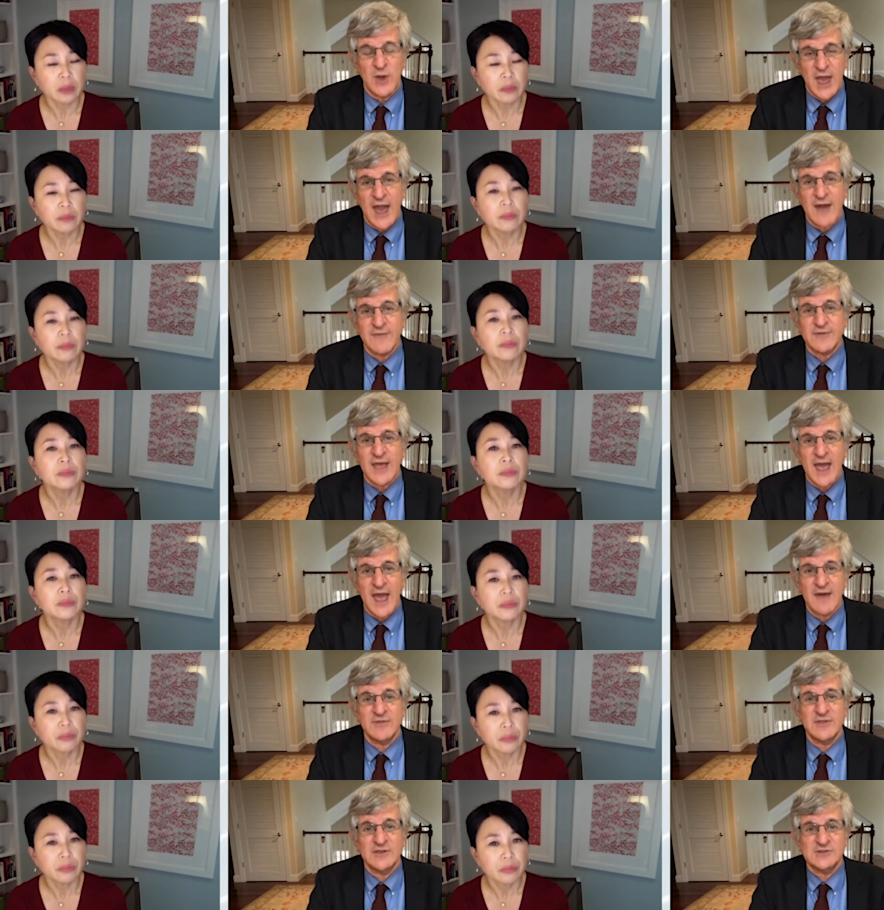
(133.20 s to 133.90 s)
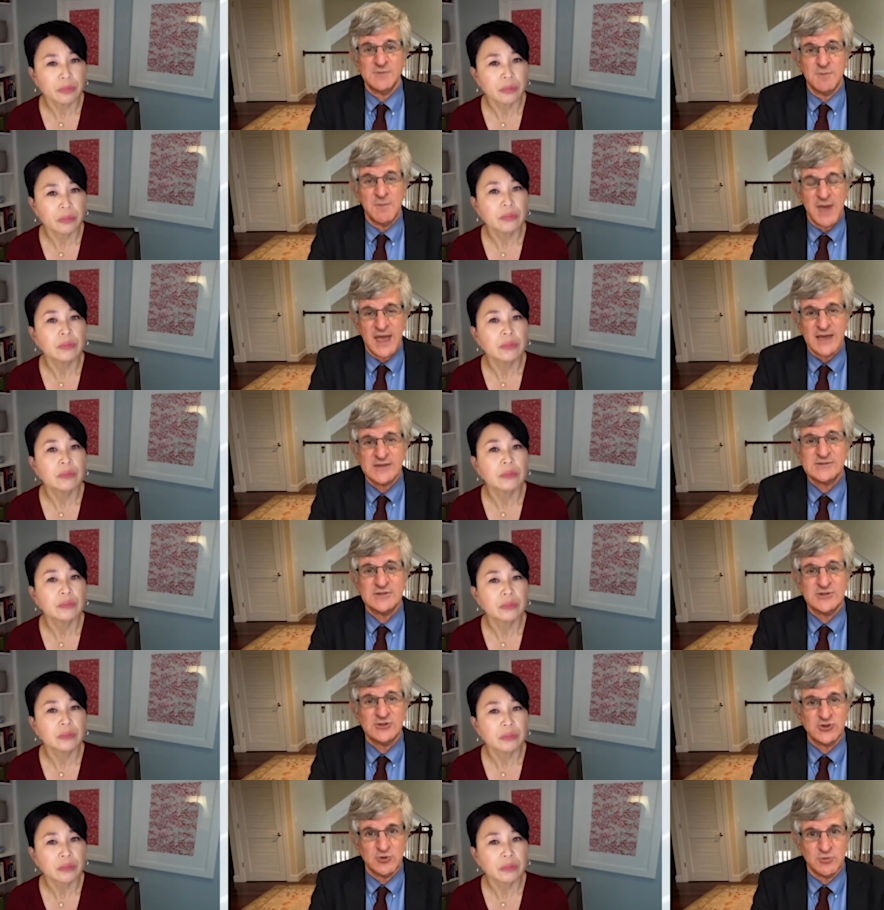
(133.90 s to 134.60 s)
Speaker 1: We right. have to have these
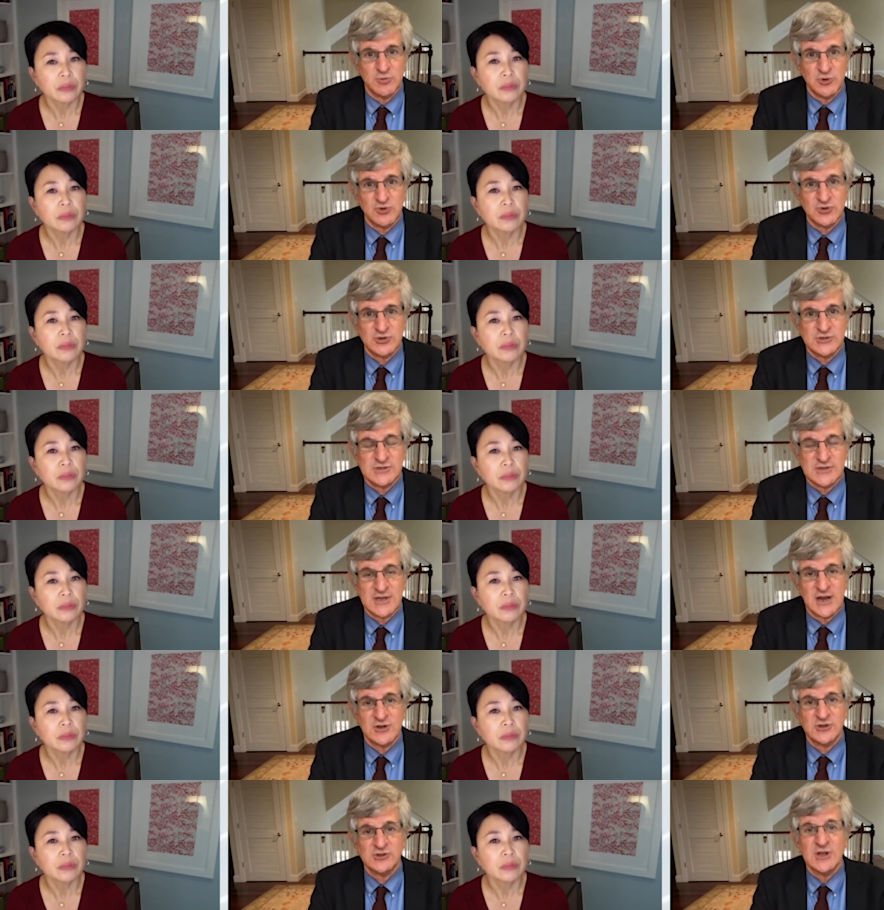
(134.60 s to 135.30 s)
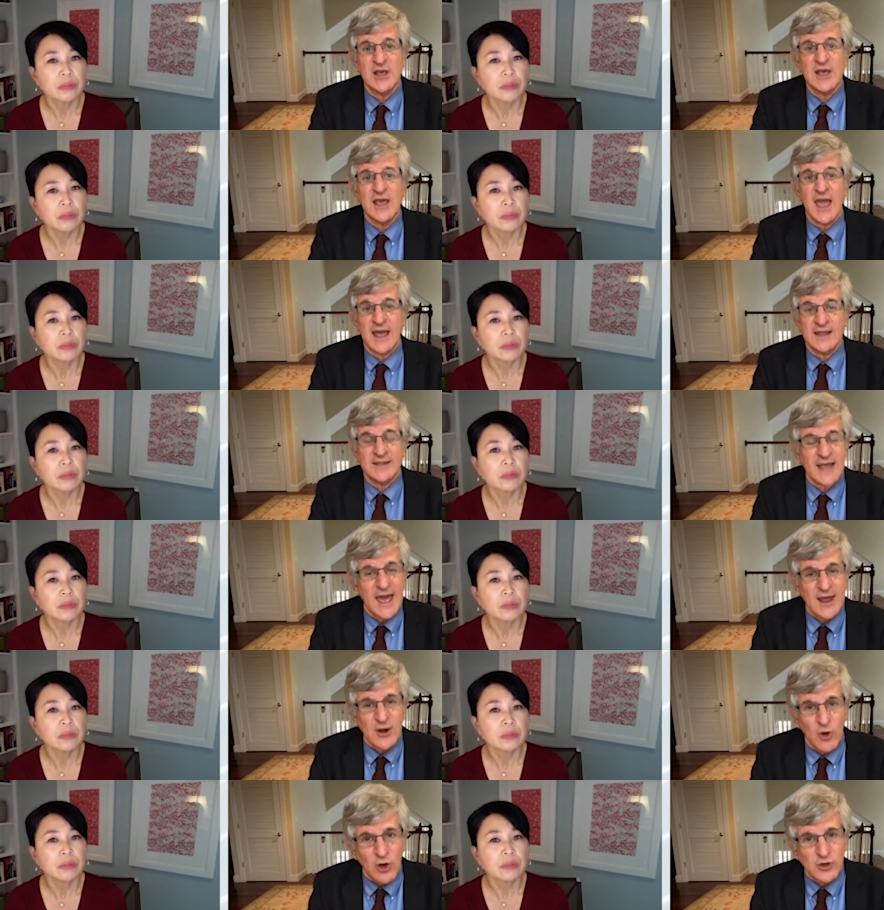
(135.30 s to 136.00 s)
mass distribution centers,
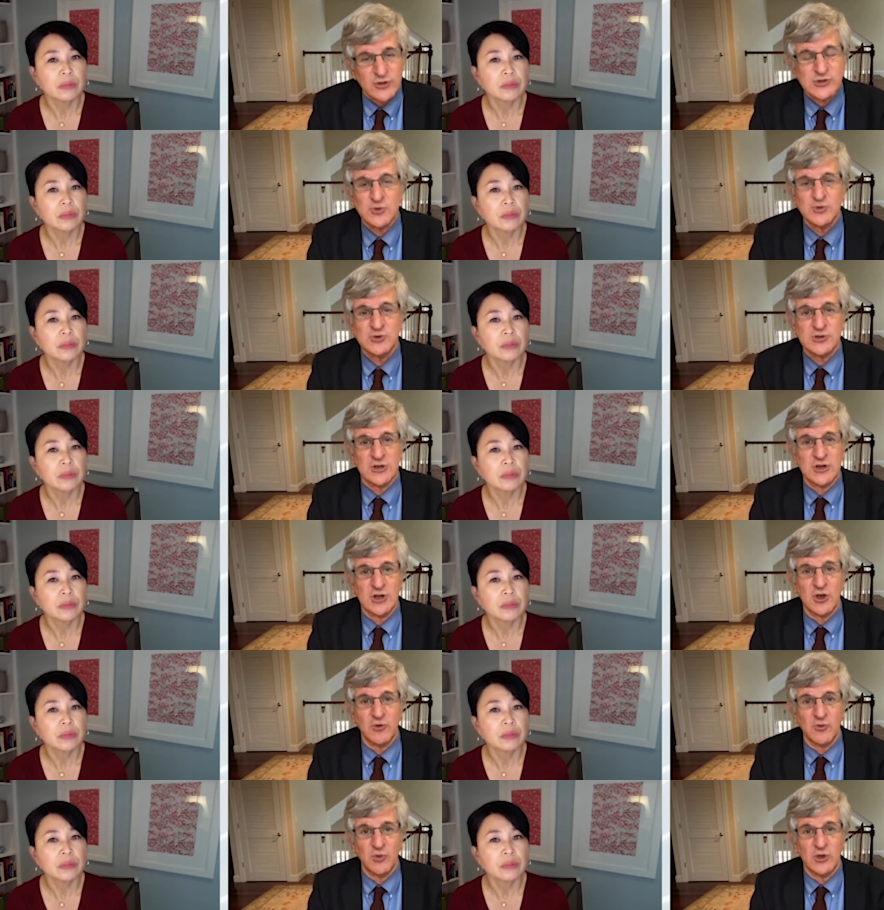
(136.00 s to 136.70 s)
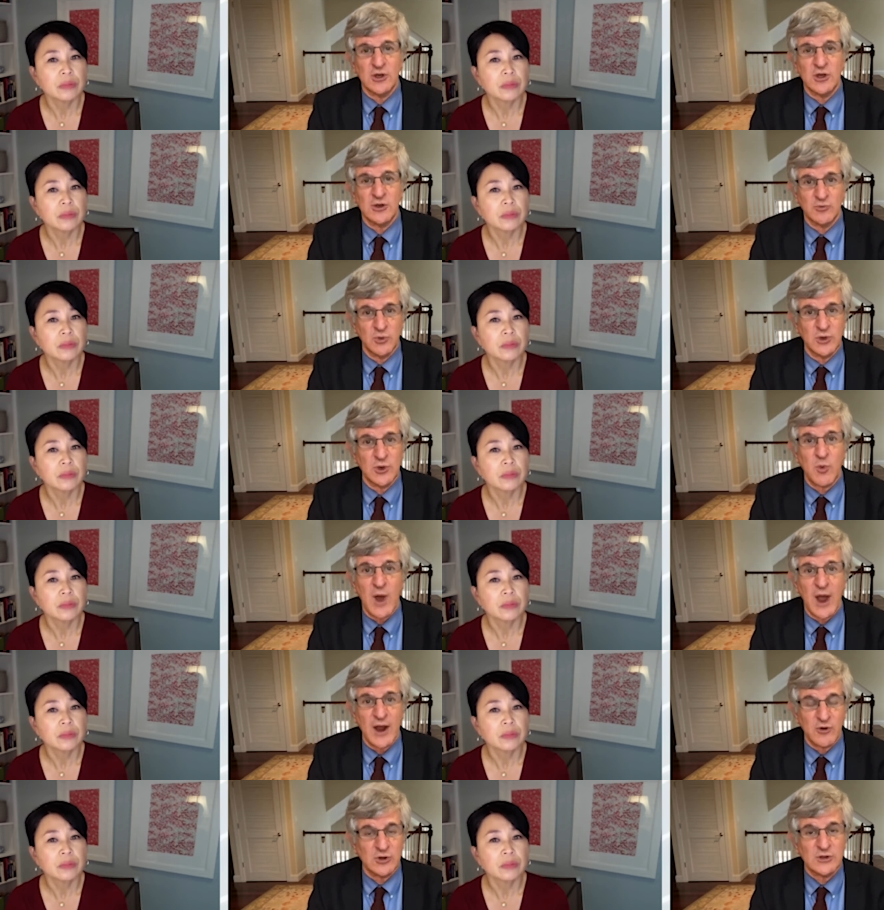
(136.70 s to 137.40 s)
and that also is going to re-
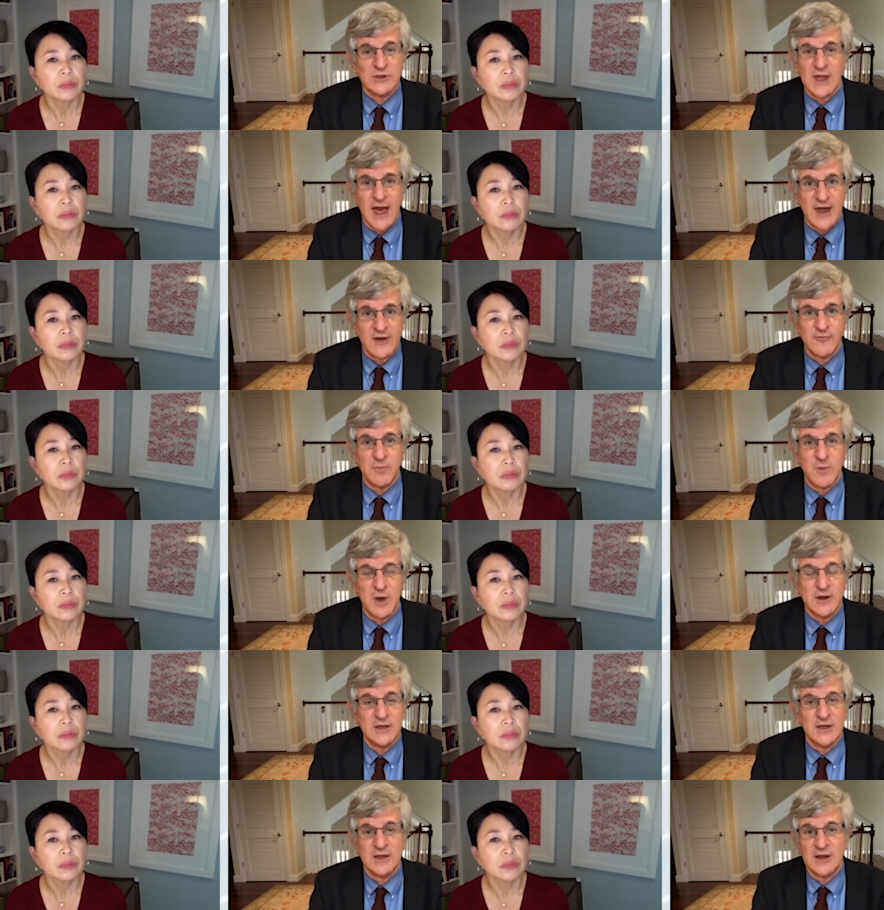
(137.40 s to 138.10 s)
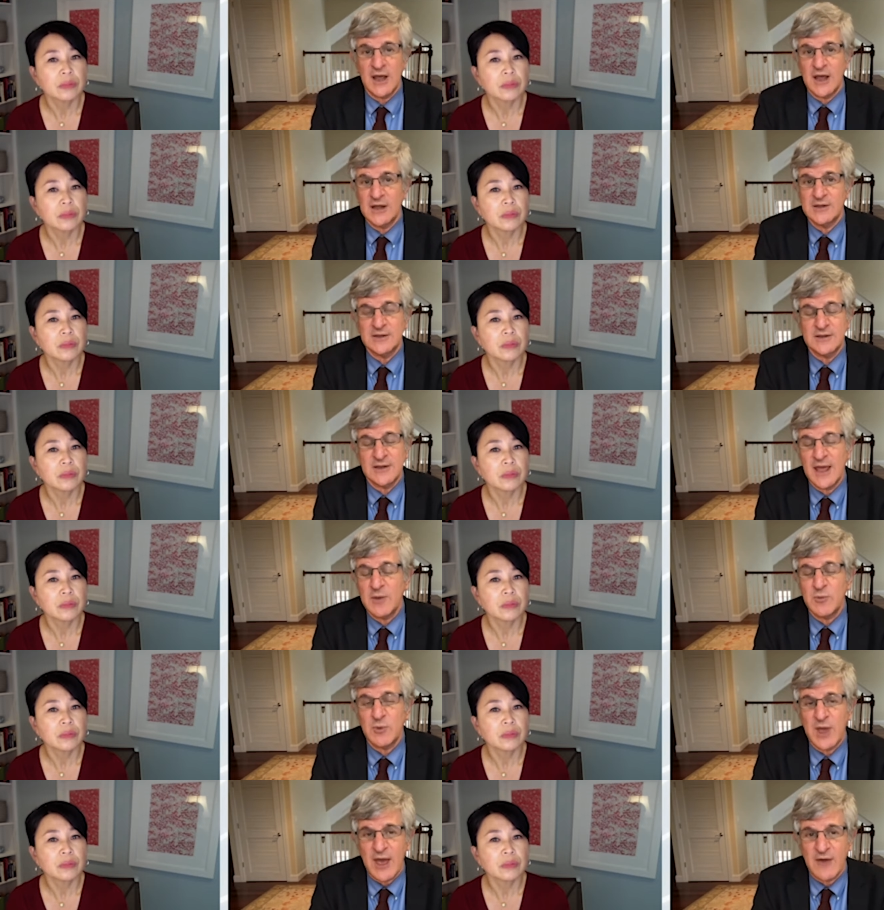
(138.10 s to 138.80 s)
require a lot of money. And, and
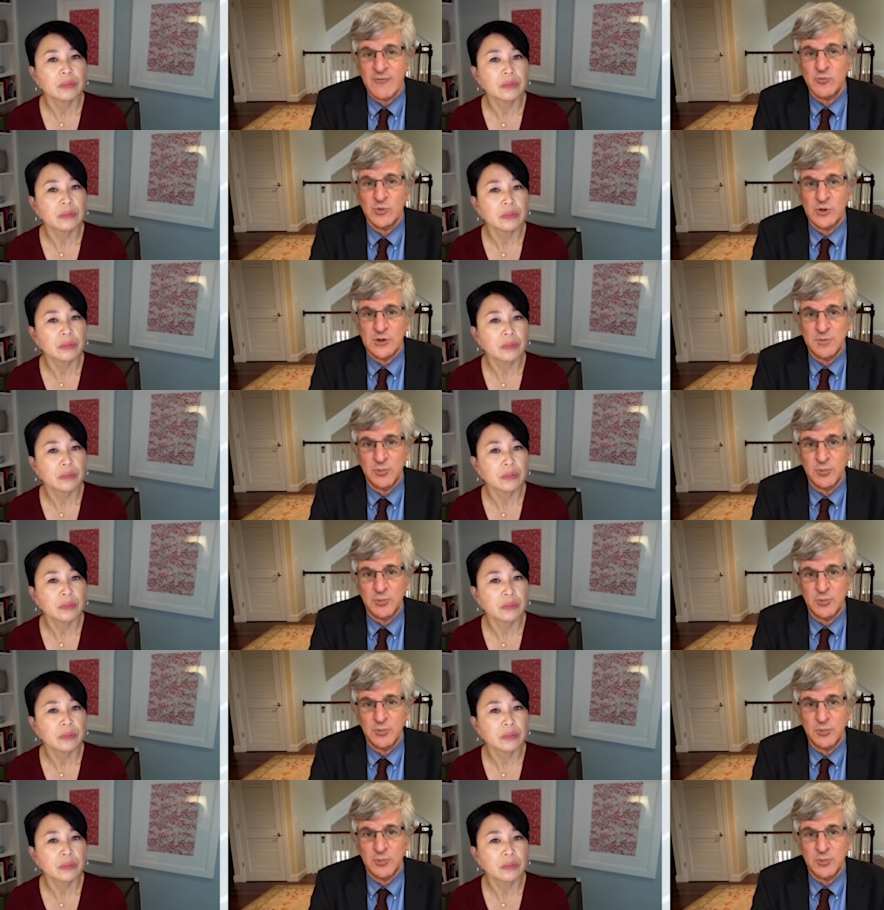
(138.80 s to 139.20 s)
today we haven't